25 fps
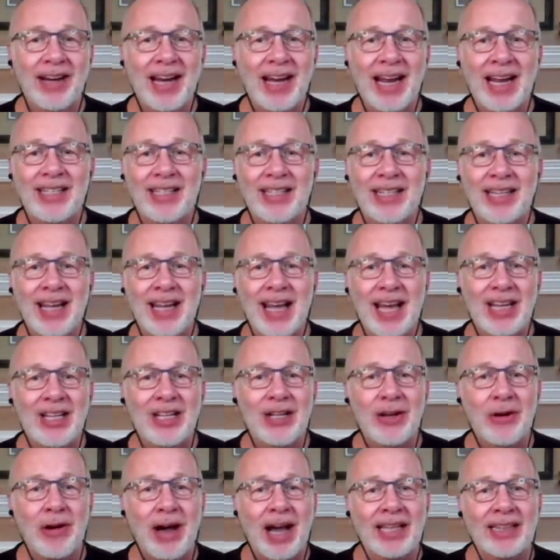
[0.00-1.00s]
And, you
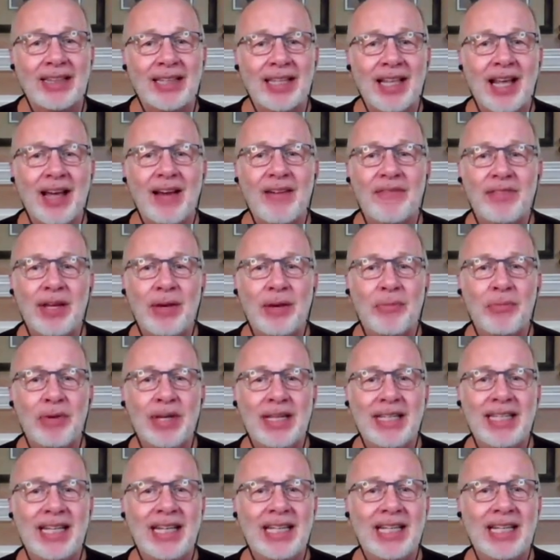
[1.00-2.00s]
know, I love that we
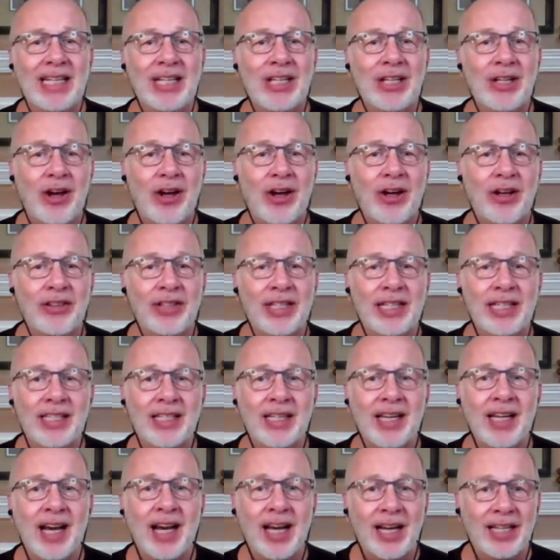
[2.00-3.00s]
did it in all these
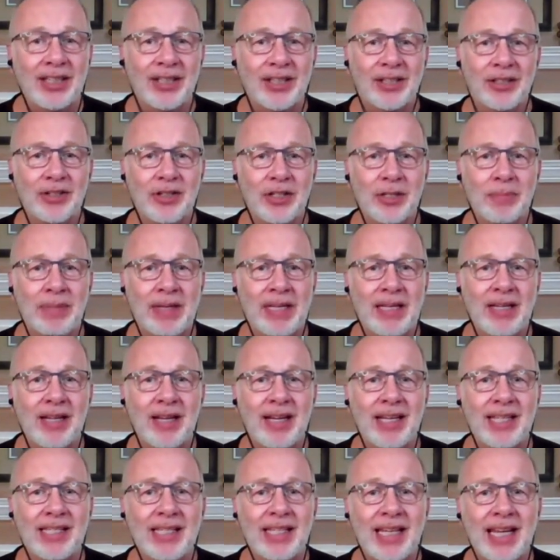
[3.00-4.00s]
colors
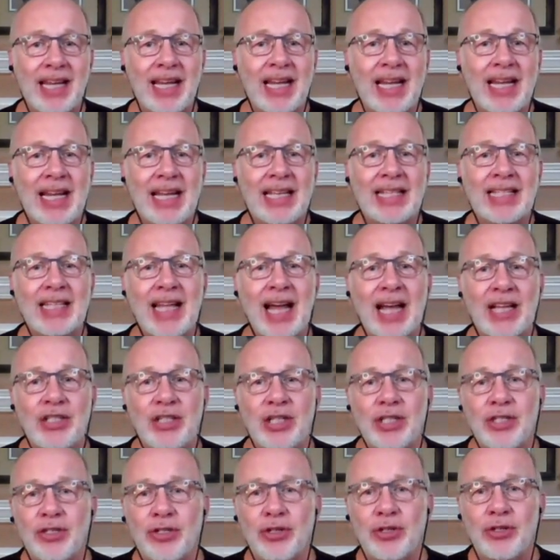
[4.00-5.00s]
because it's not
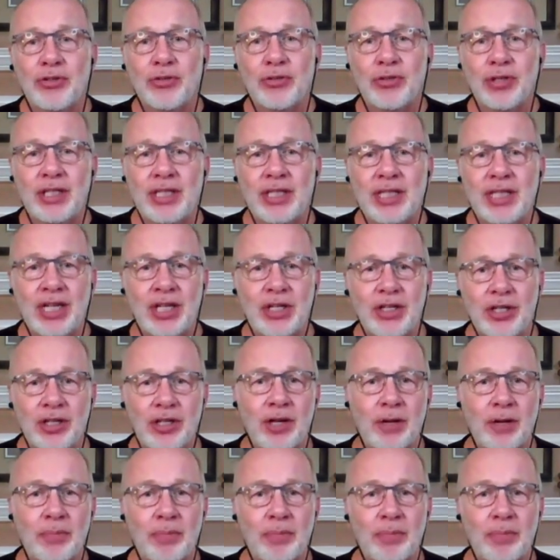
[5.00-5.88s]
just your traditional